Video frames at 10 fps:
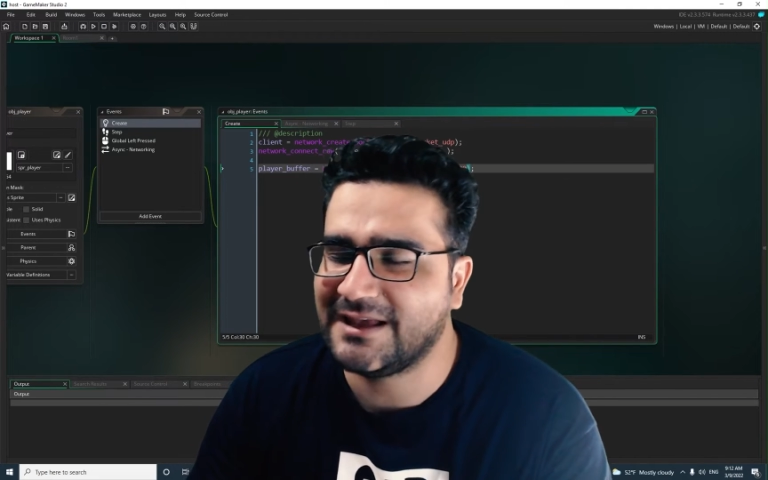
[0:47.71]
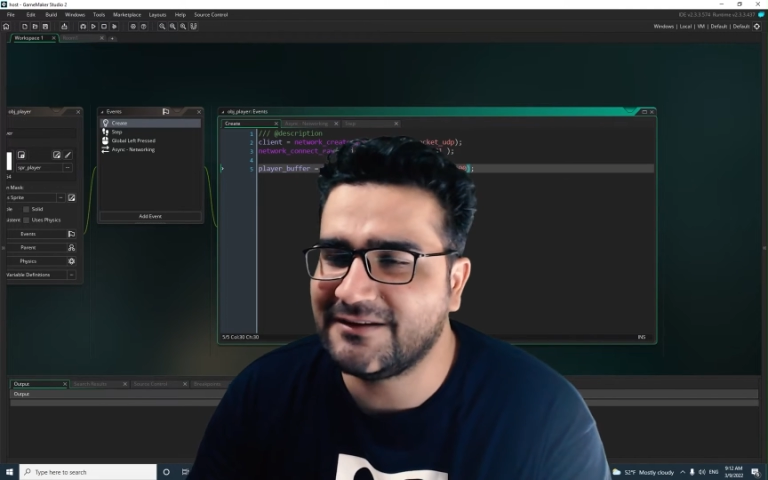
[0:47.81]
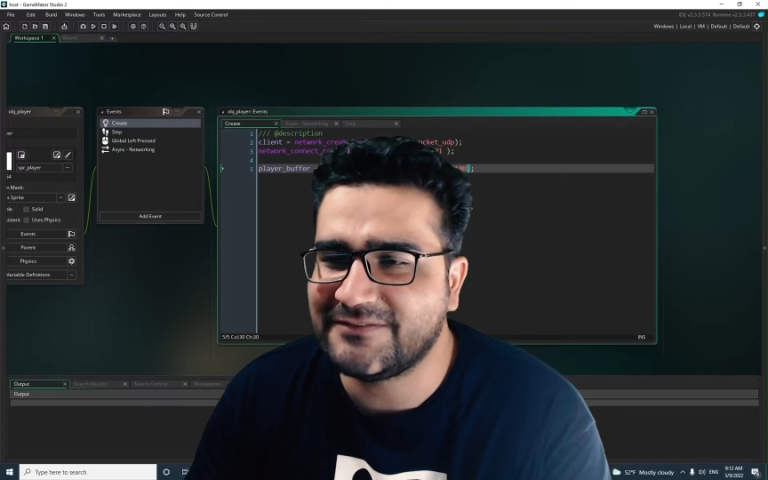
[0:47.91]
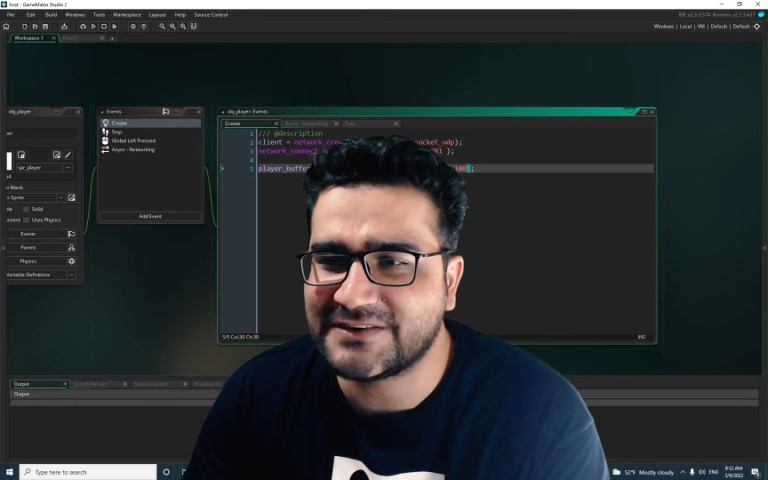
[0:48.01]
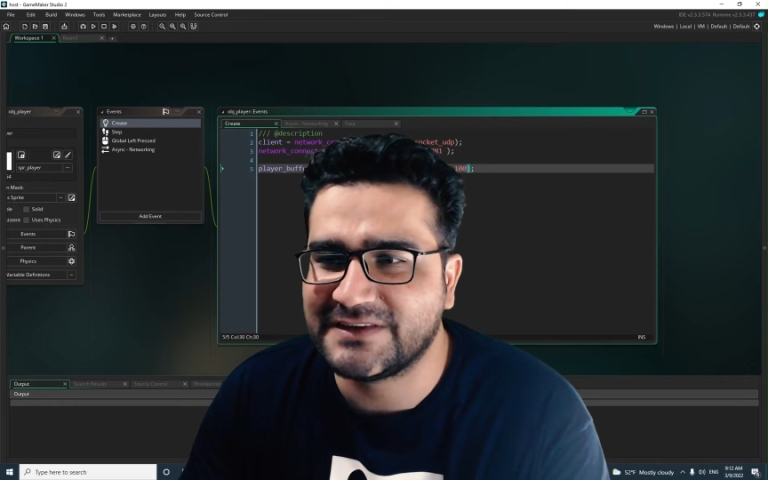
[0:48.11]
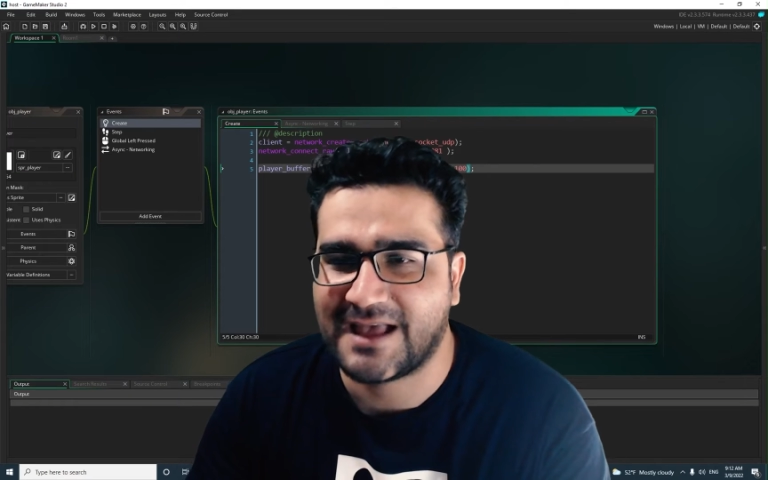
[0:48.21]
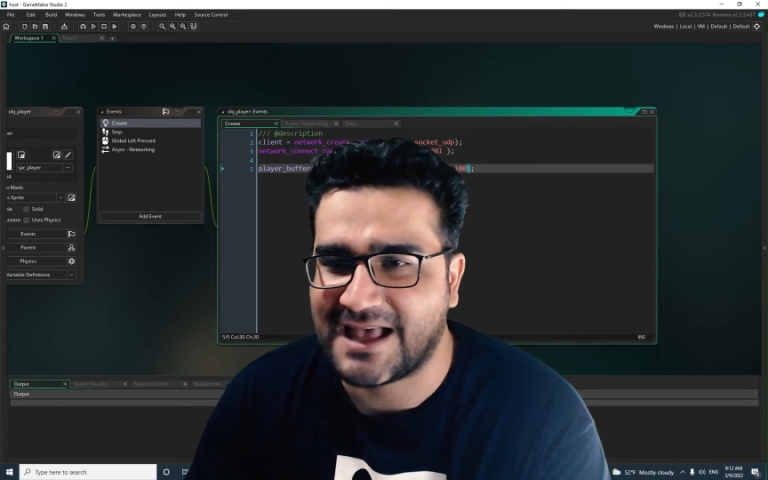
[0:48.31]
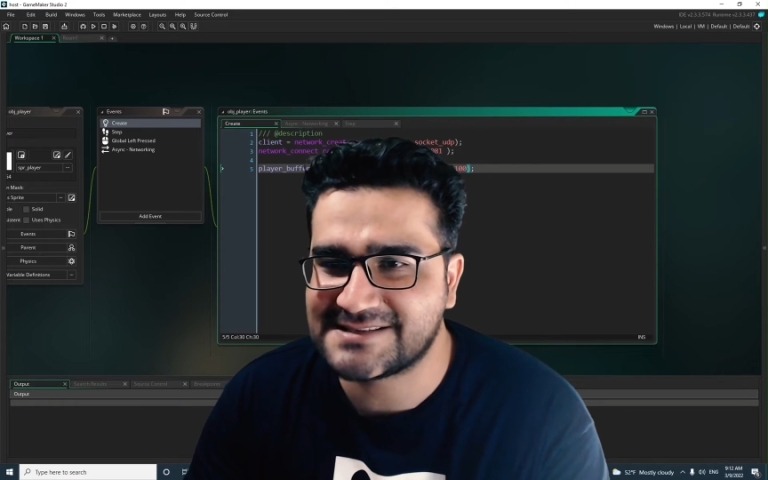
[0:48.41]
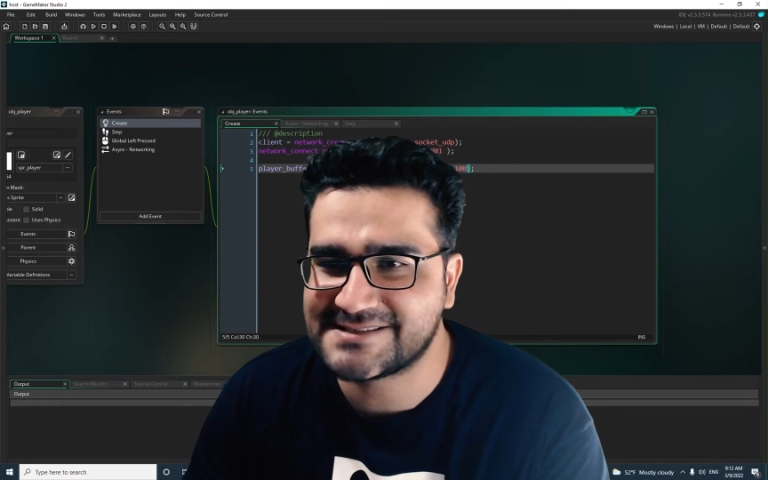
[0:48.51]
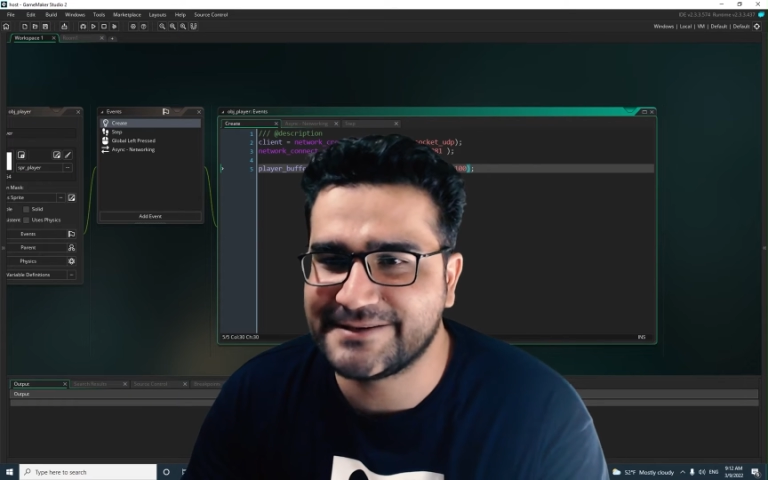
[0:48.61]
everything
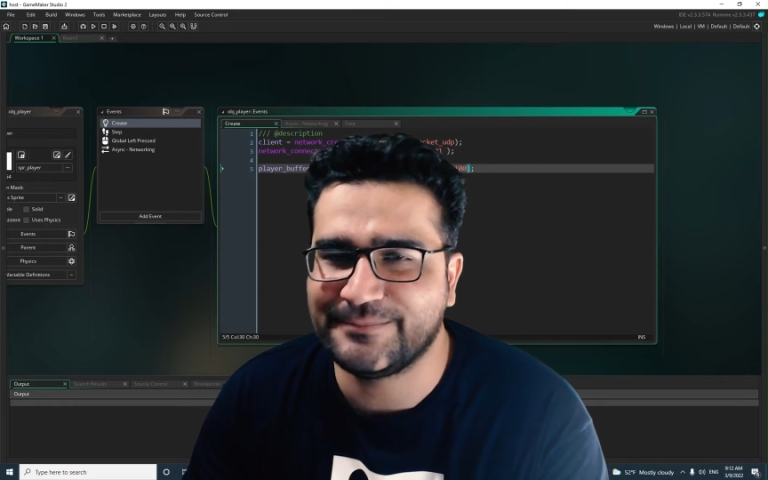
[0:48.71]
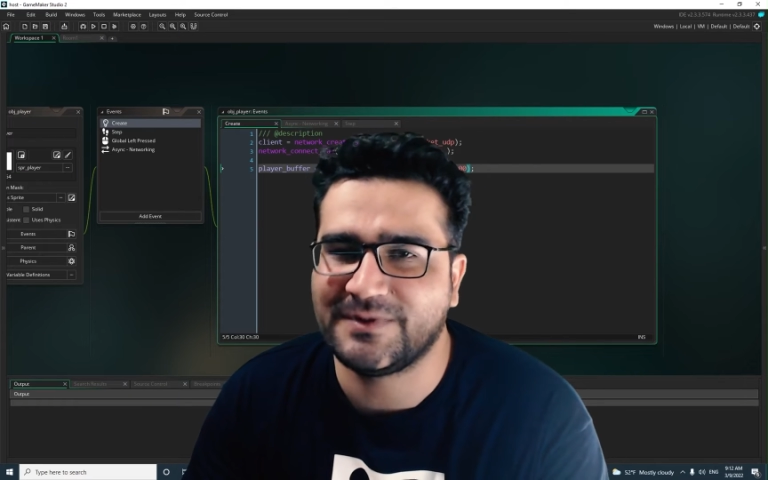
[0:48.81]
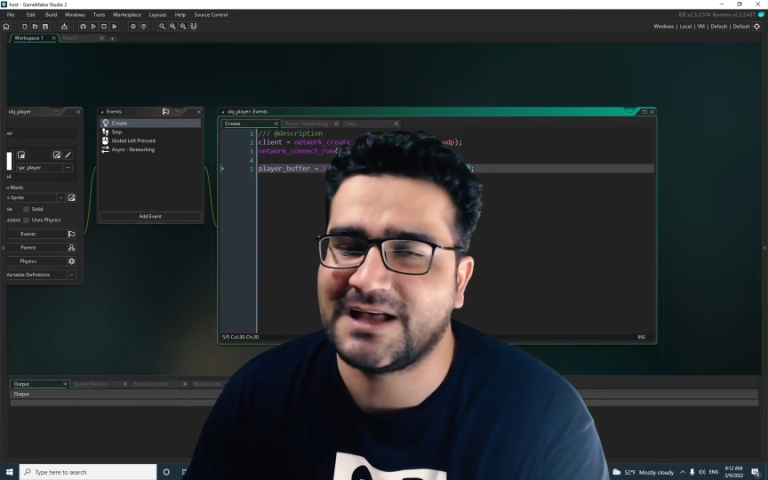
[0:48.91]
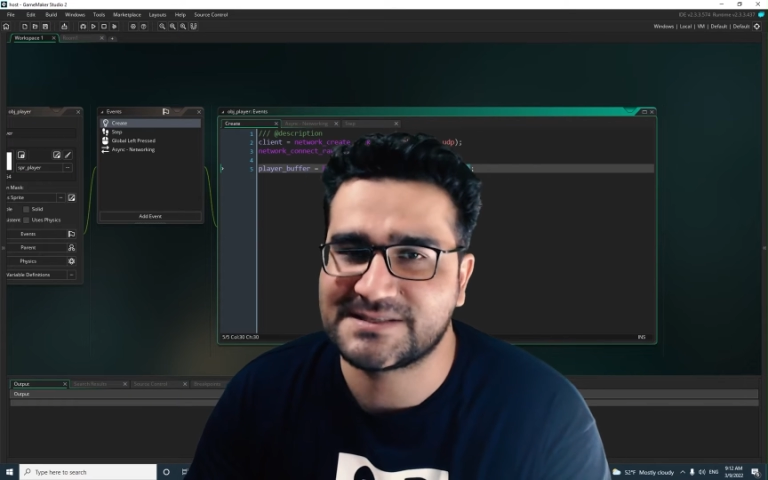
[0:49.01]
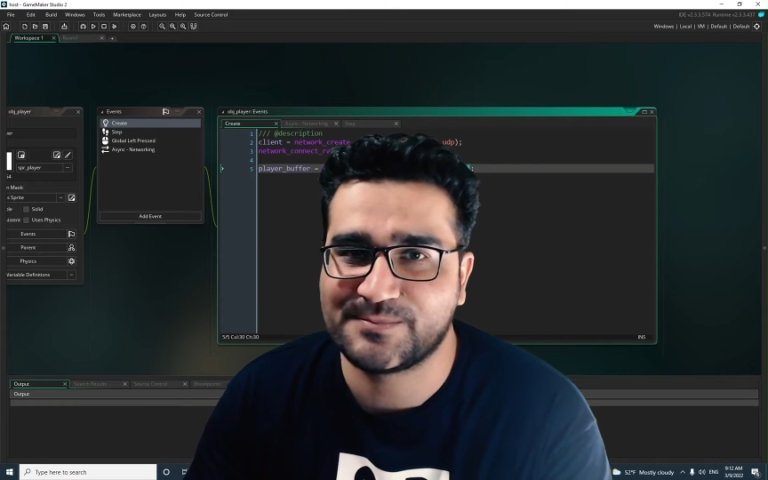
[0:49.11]
as simple as